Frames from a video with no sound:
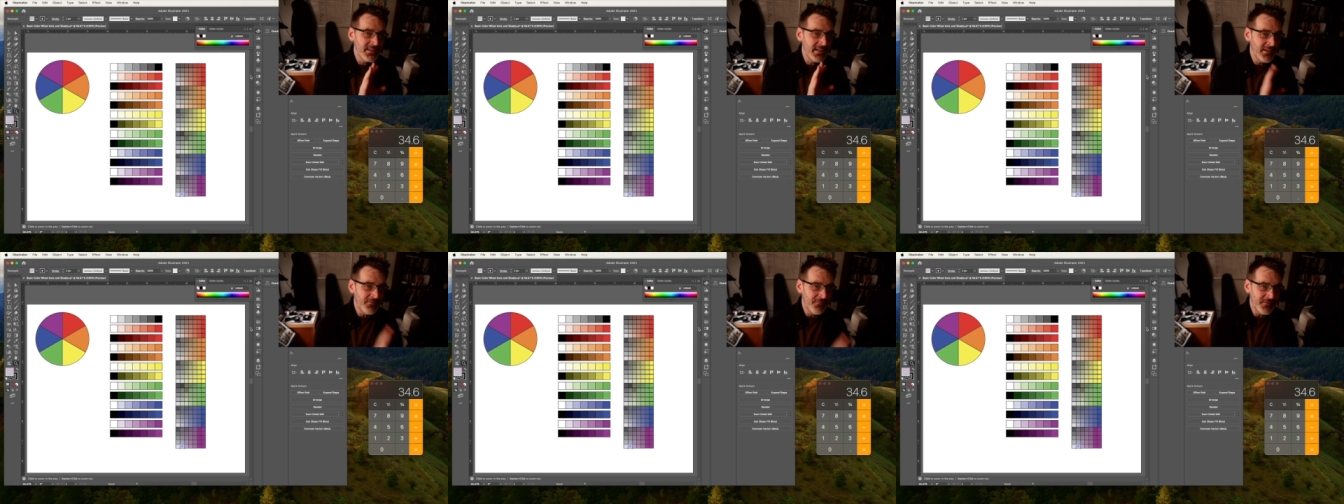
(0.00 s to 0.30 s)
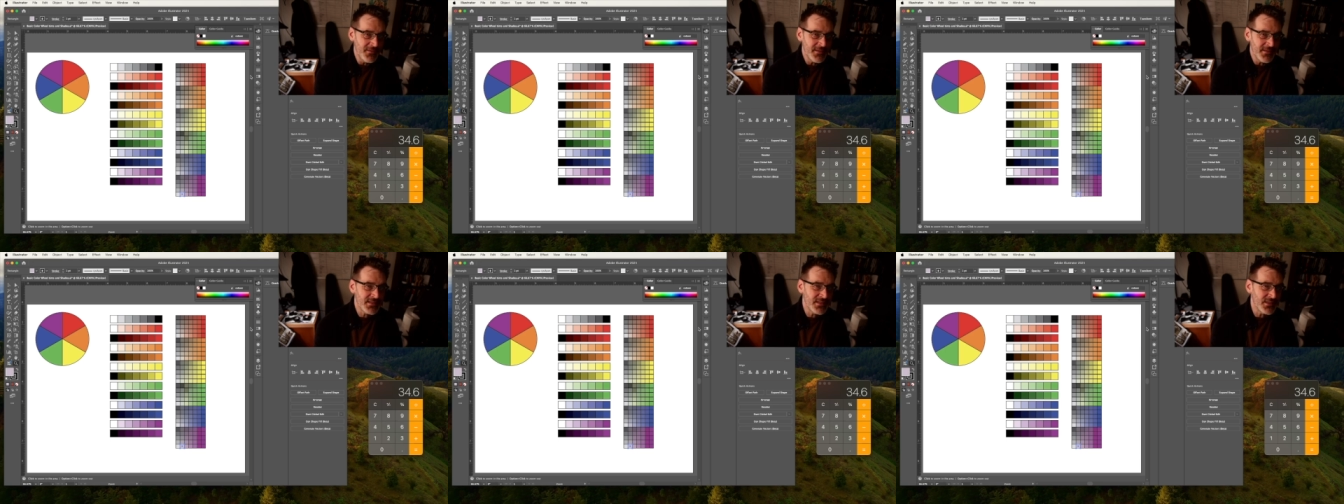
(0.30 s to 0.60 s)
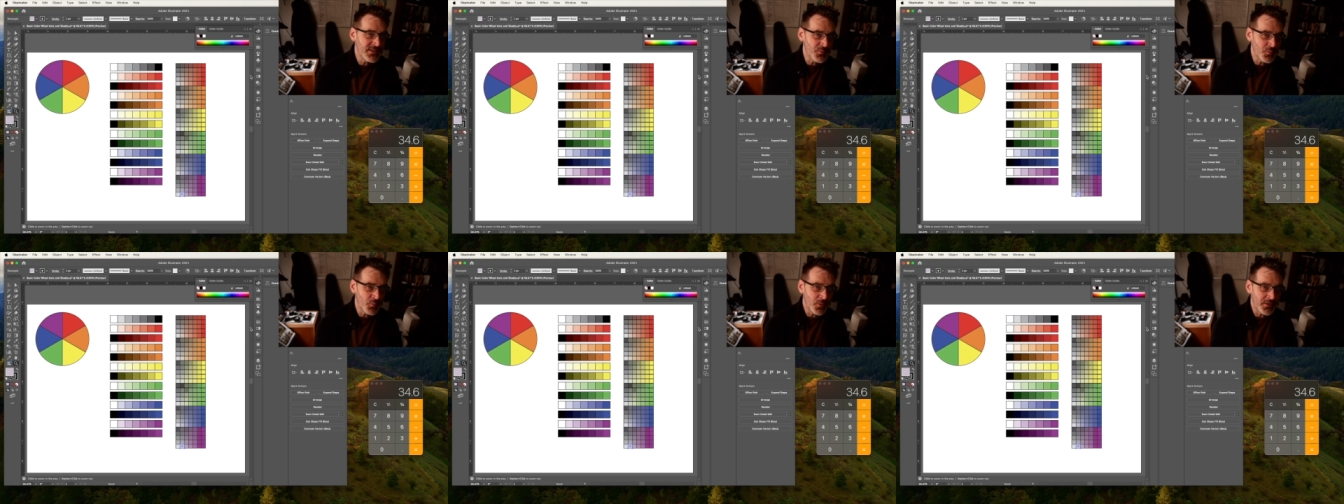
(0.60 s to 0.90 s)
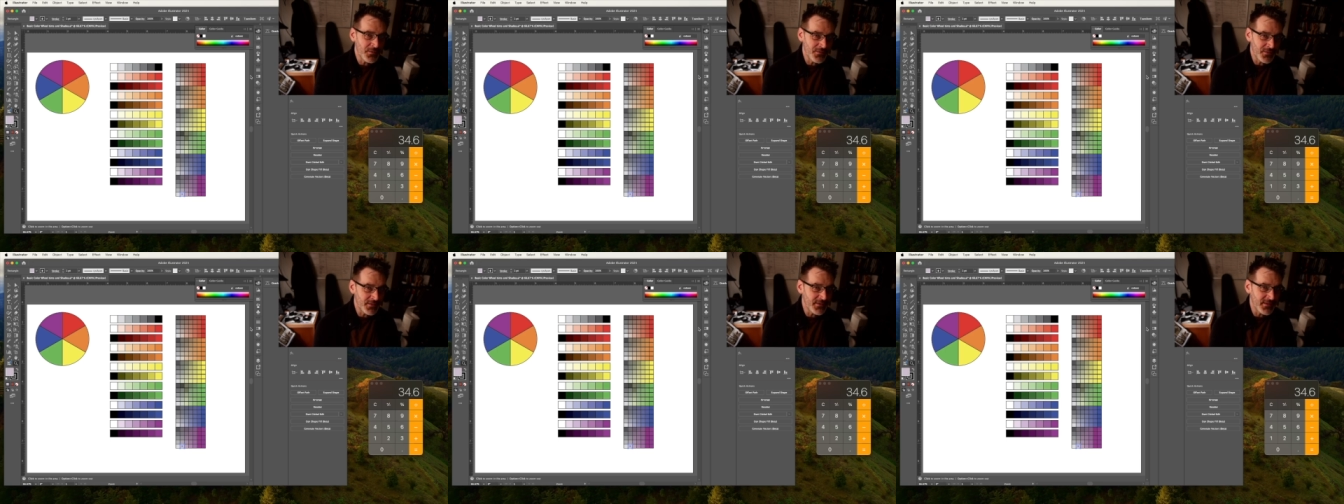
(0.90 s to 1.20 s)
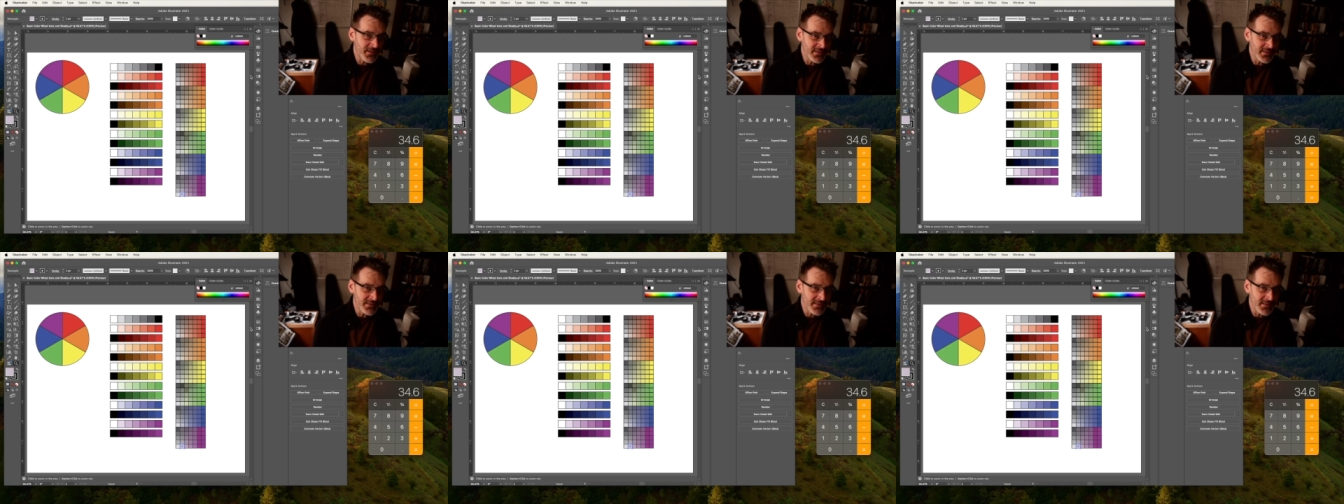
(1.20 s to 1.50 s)
And this is one of the
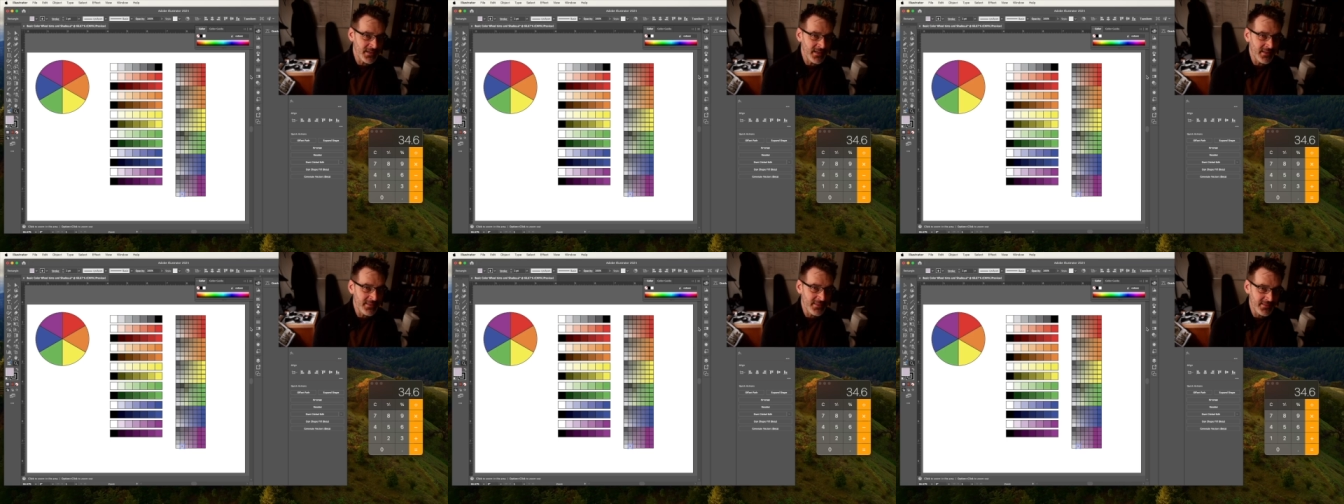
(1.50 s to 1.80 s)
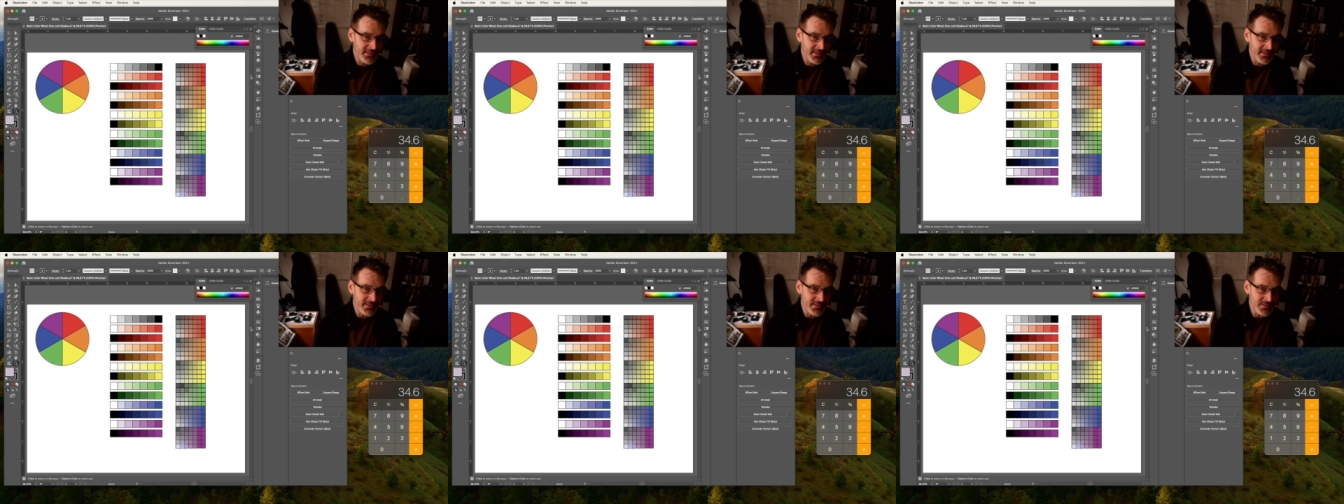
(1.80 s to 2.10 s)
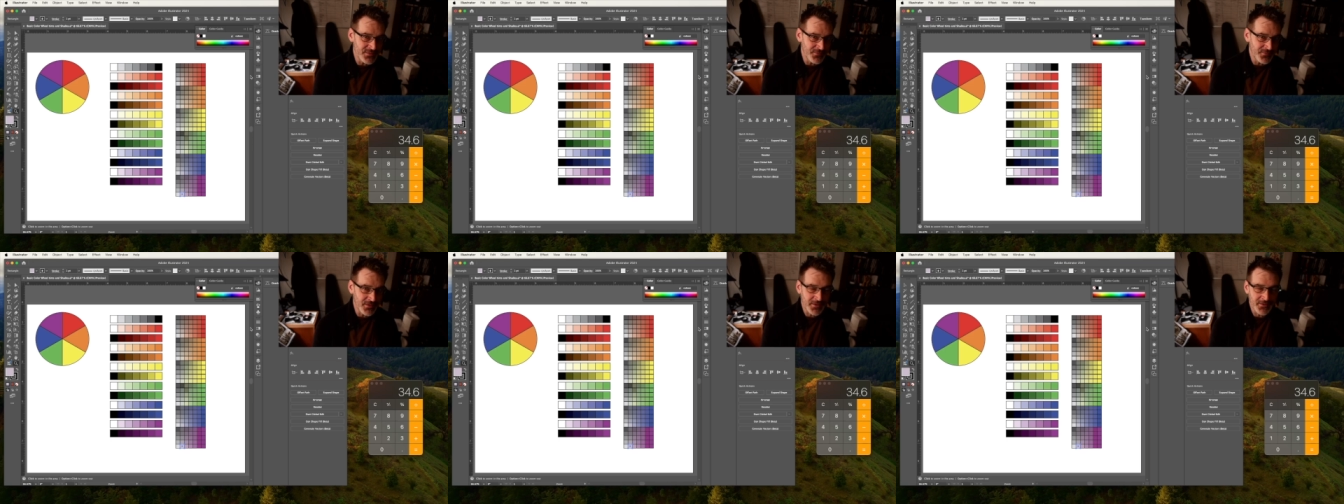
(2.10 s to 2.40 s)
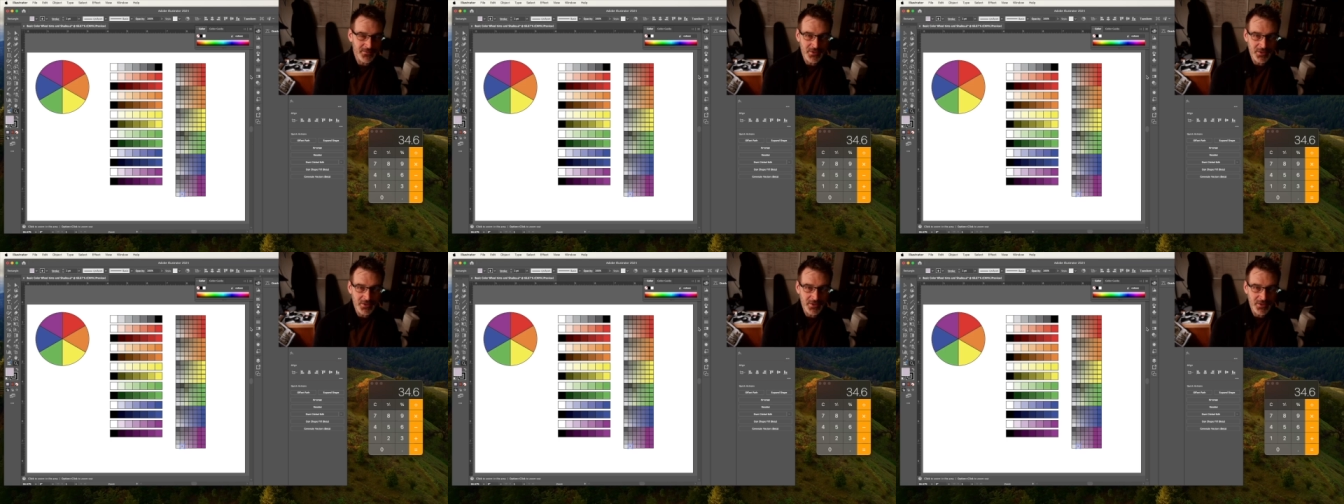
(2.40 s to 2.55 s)
things that I think is very,